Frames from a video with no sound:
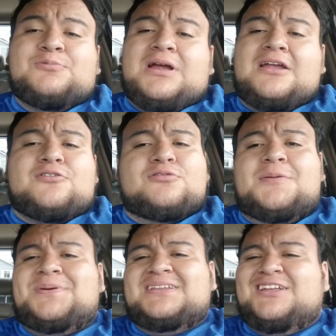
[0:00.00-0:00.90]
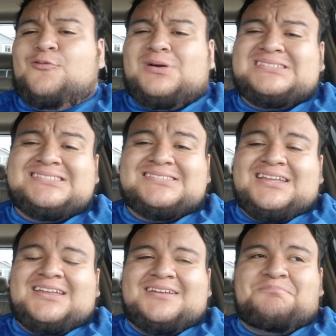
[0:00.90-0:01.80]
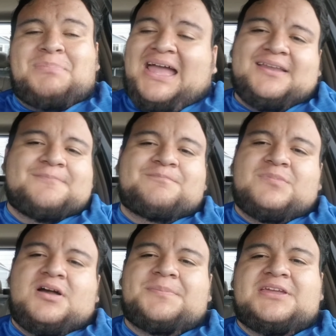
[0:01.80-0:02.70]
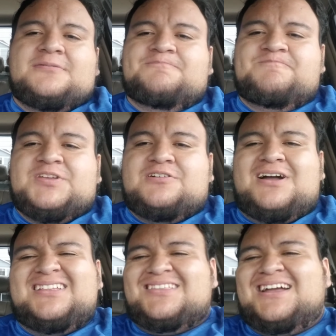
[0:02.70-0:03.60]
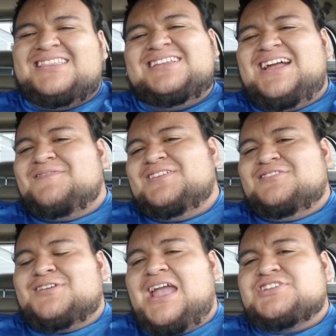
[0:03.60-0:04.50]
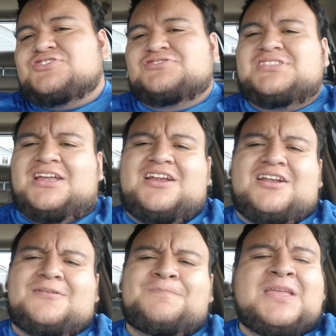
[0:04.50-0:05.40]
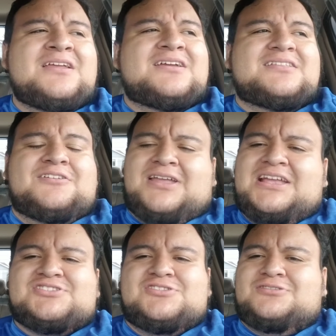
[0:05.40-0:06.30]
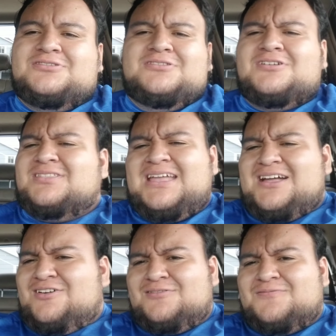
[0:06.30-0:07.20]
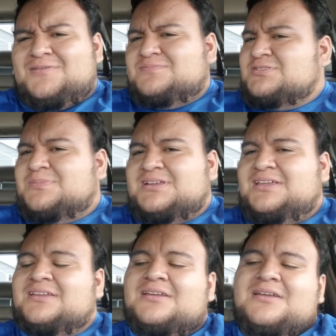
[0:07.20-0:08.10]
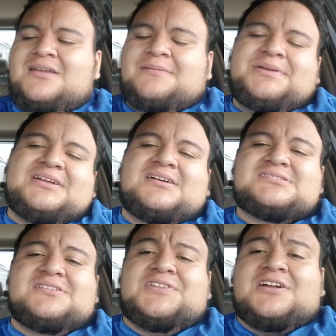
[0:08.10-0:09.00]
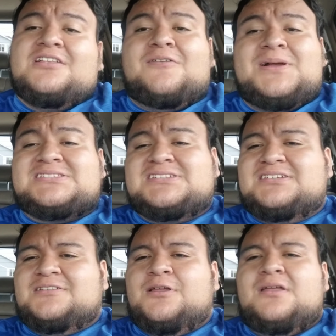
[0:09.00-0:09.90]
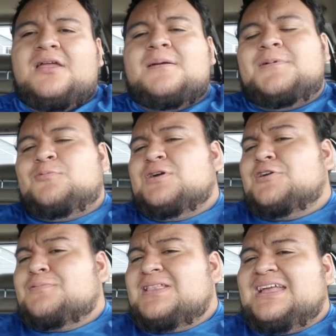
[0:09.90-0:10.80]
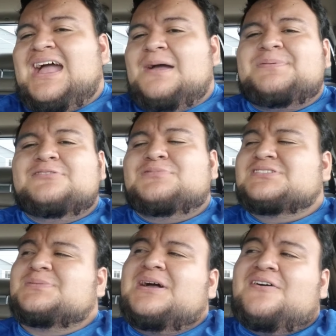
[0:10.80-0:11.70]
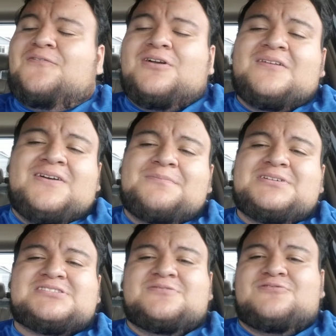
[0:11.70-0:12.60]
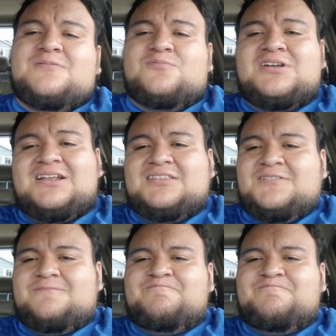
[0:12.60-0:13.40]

where I grew up in, it wasn't bad. I mean, you know, I did have the occasional stare, the occasional look down from somebody because of the color of my skin. But where it really happened was about 45 minutes from where I live.